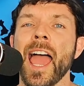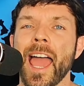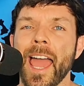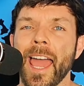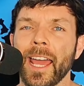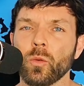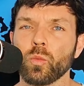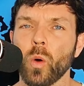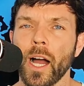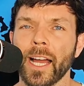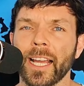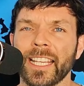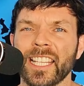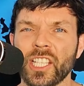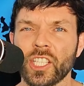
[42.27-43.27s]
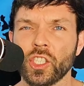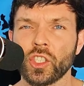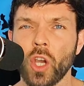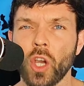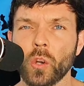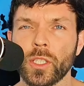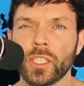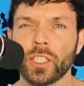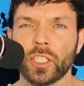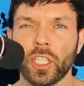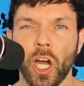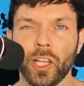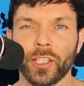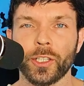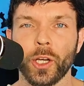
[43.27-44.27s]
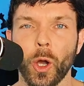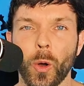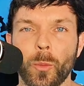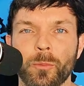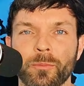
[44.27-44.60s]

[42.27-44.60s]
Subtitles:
and why he's chosen to call it home.